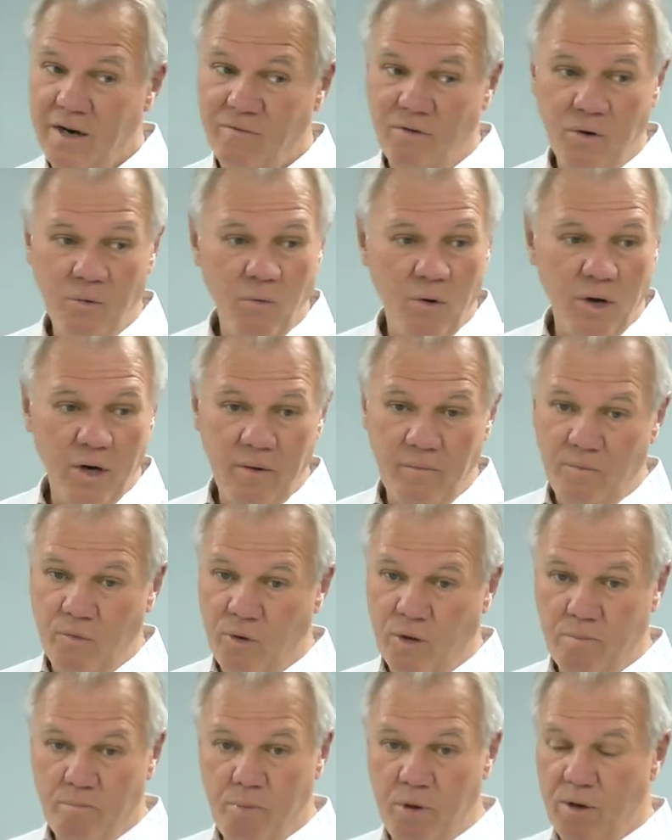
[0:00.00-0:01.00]
Every one of
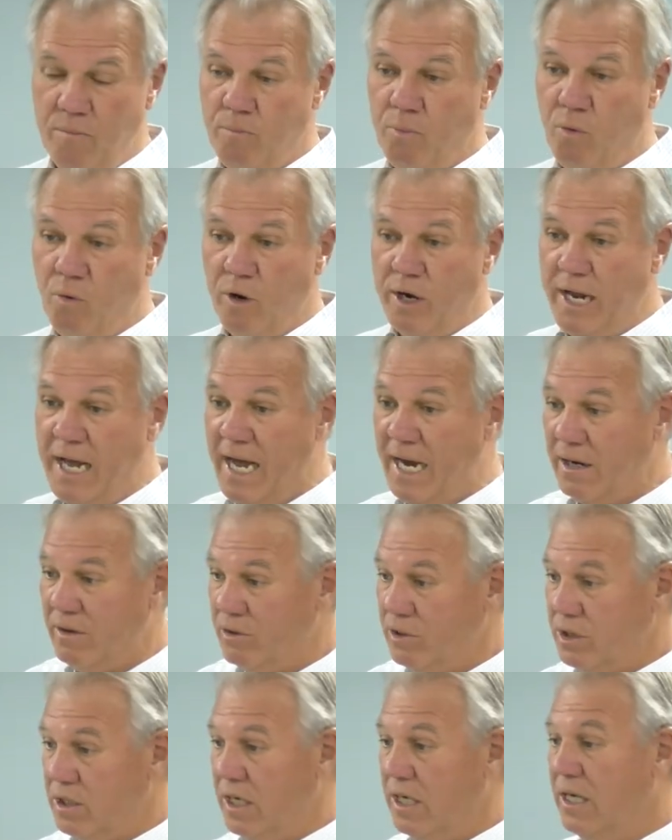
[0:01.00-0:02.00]
them with pinpoint
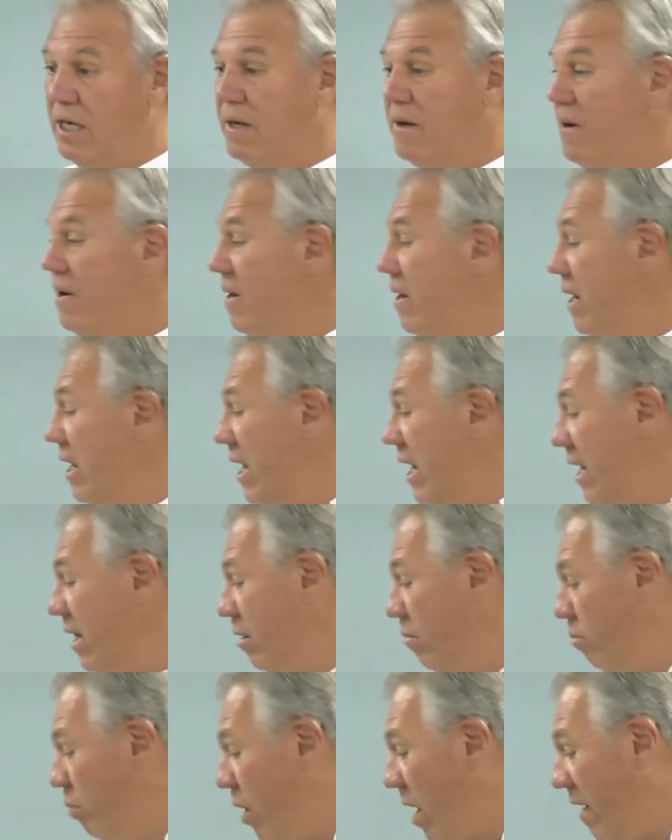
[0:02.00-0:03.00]
accuracy
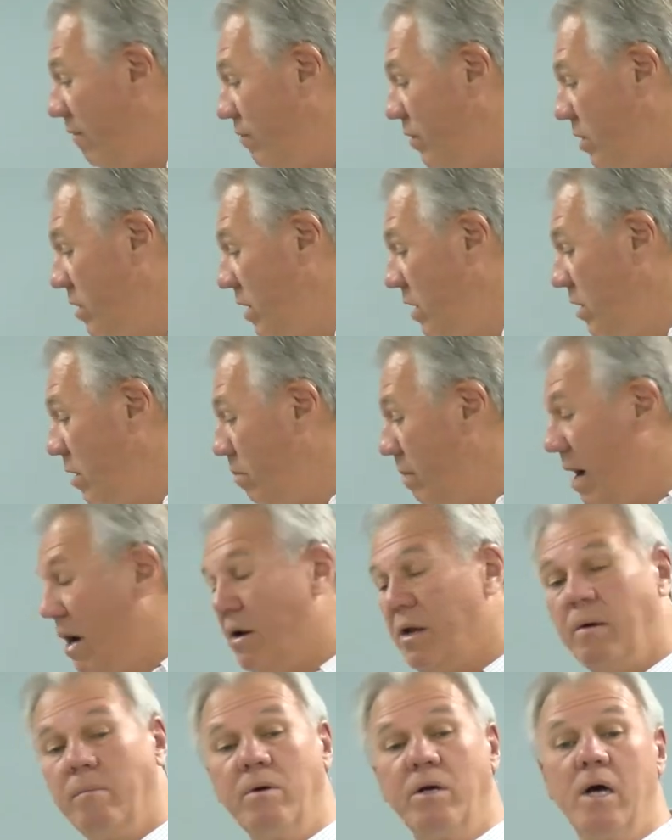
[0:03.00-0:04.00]
and the prophecies
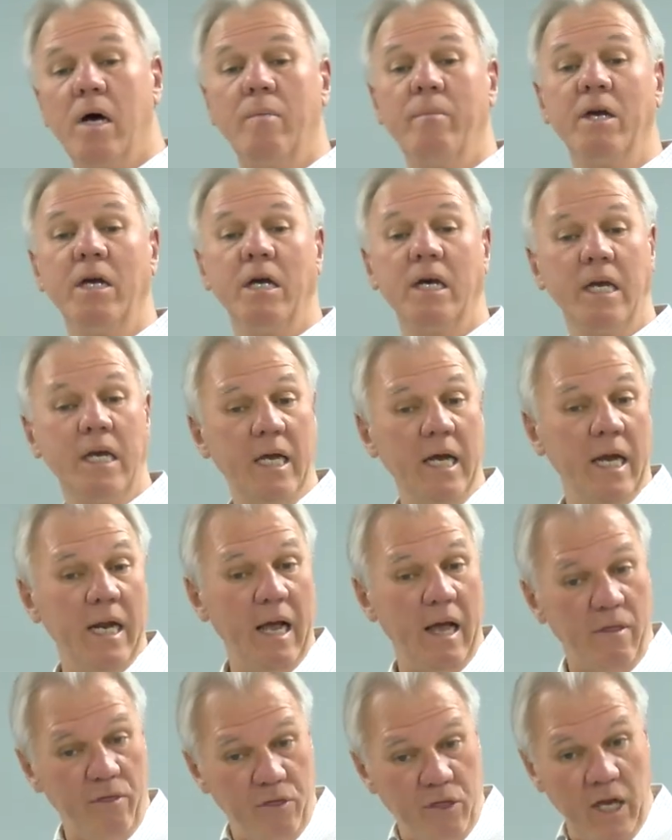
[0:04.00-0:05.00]
about him coming
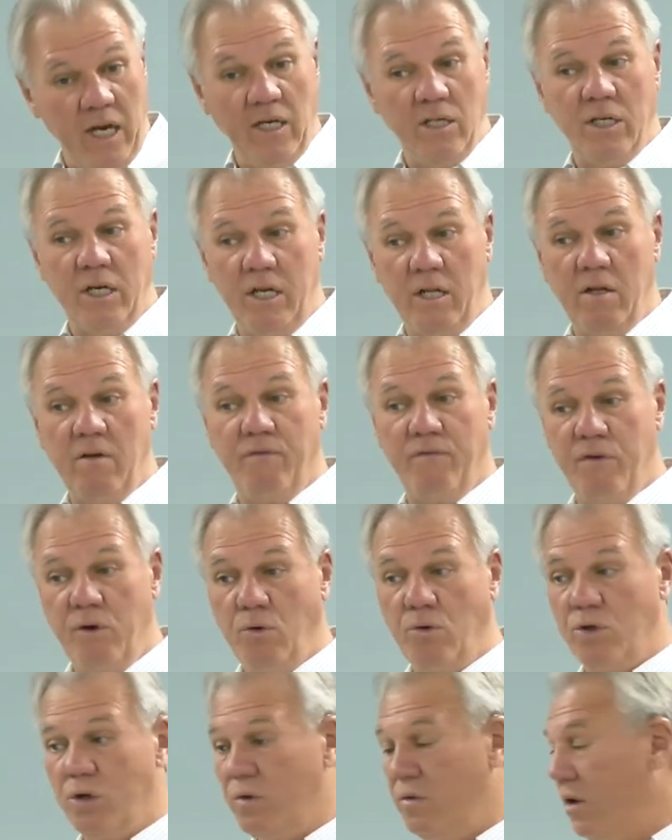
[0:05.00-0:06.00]
again and things in the
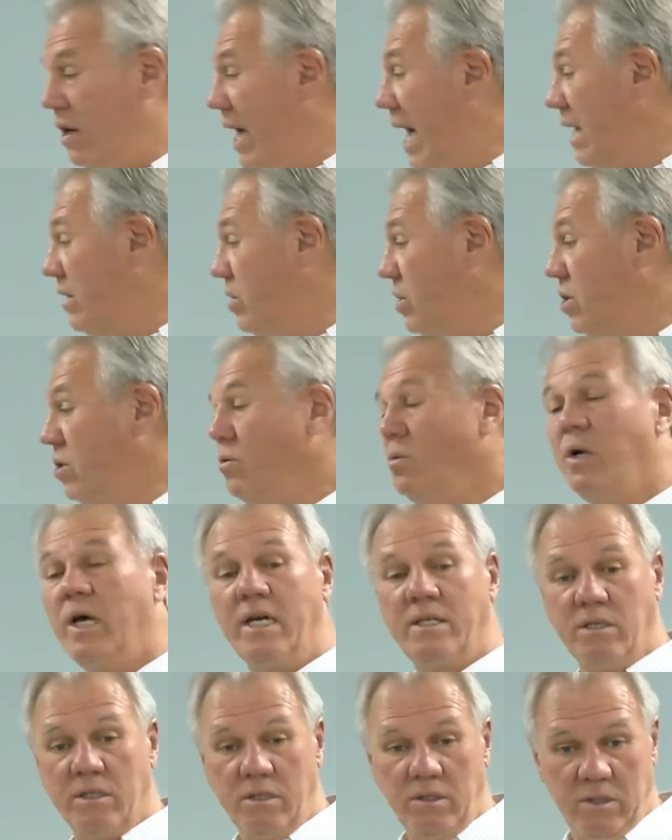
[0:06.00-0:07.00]
future. The last two
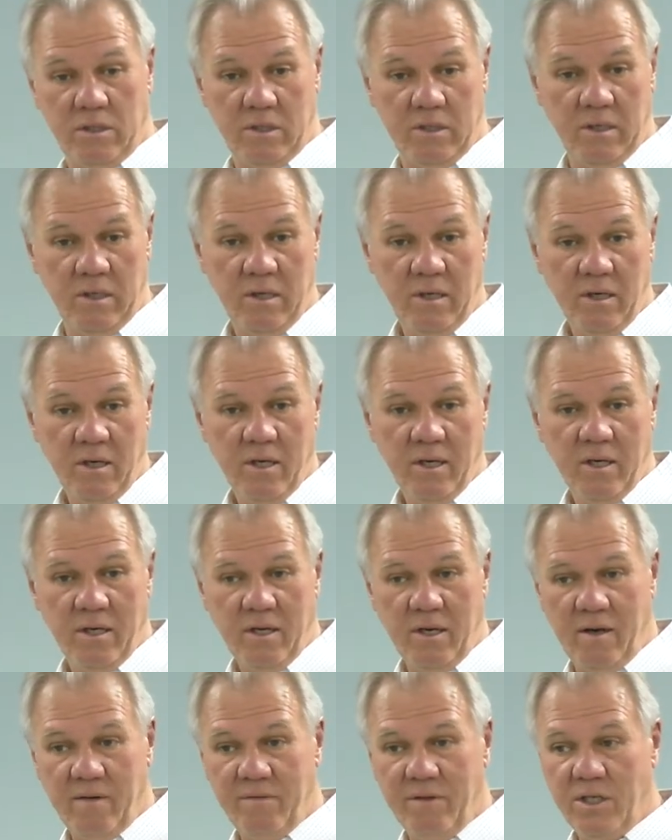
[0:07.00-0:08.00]
lessons
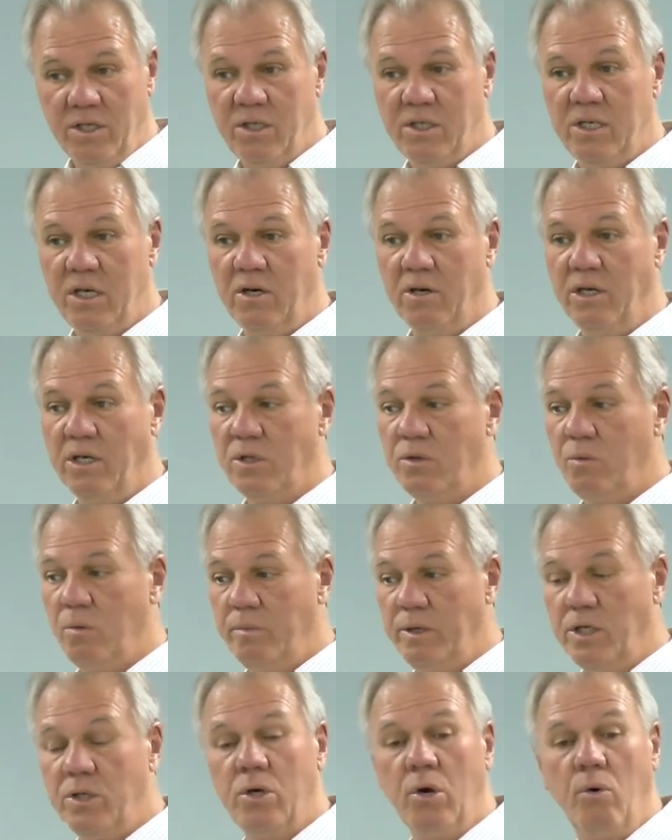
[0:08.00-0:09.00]
of this series
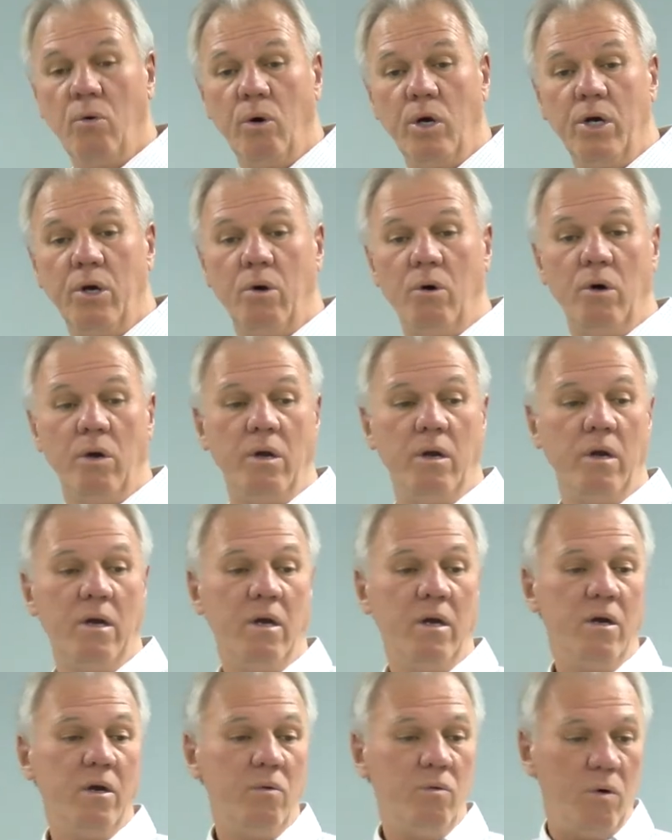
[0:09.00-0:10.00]
will be totally on
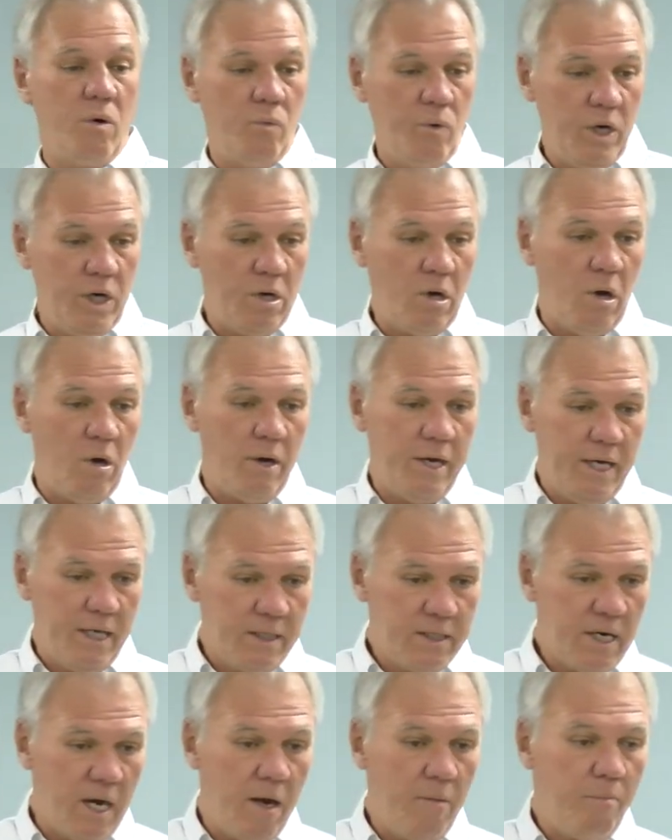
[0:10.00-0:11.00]
what we call
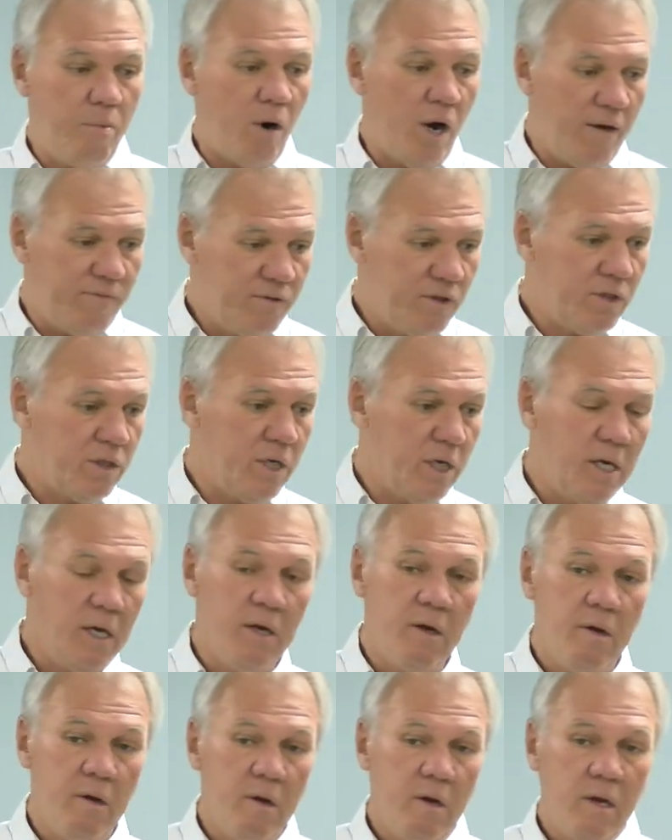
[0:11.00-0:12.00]
end time
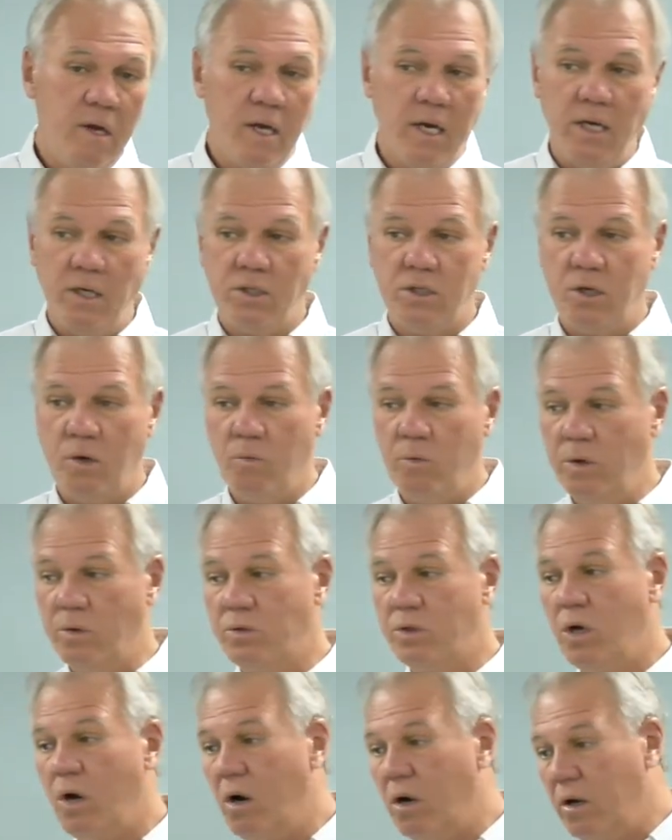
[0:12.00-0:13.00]
prophecy. And so
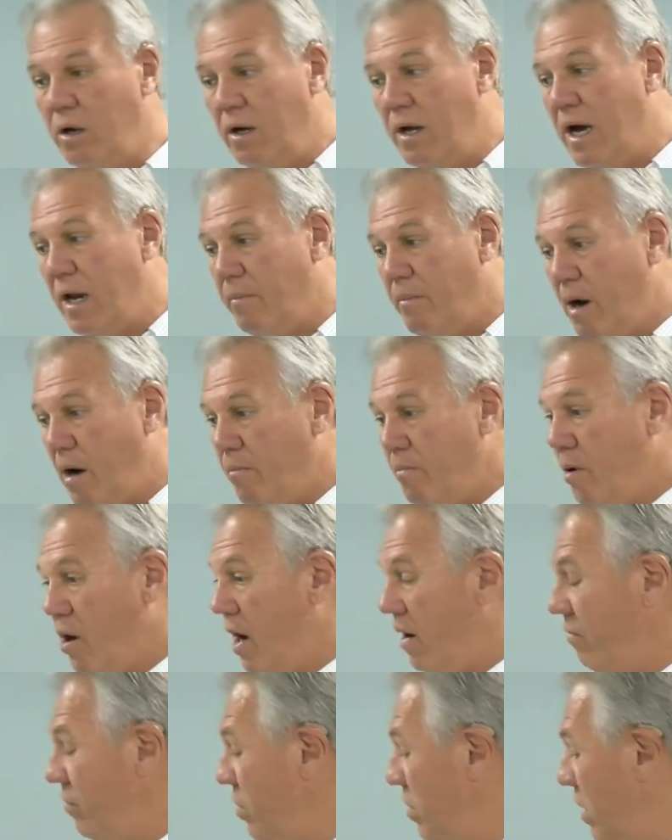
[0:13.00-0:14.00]
we'll talk a lot about
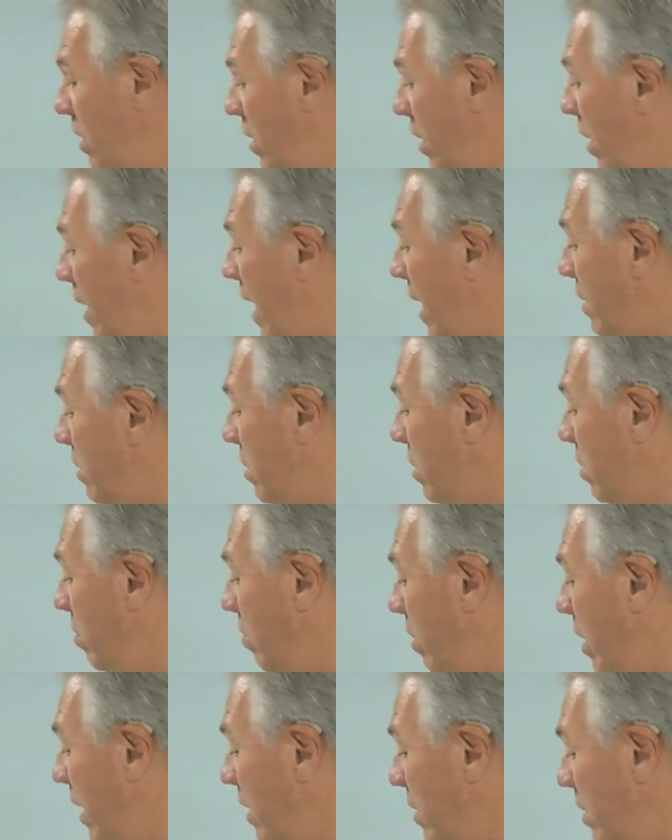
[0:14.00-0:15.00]
prophecy the last
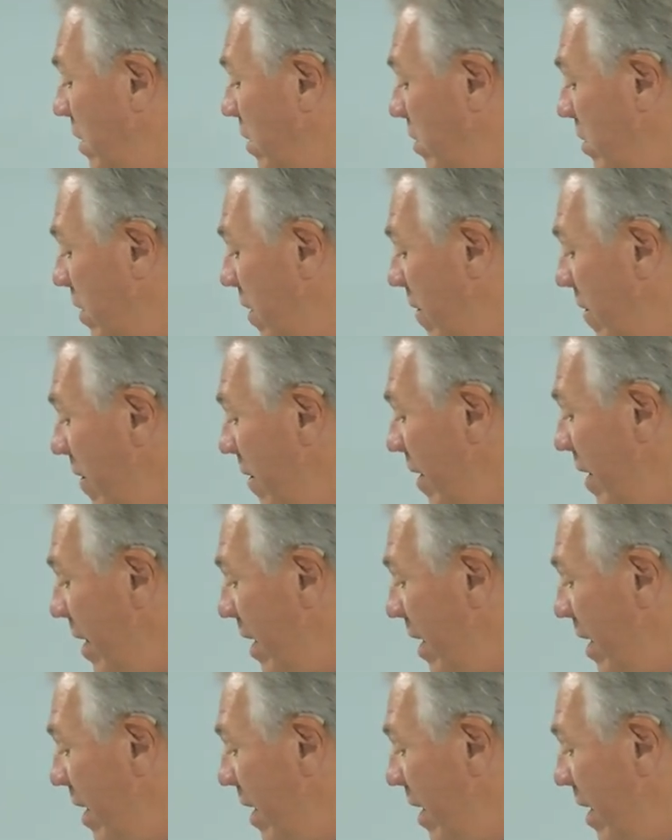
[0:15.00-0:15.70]
two lessons.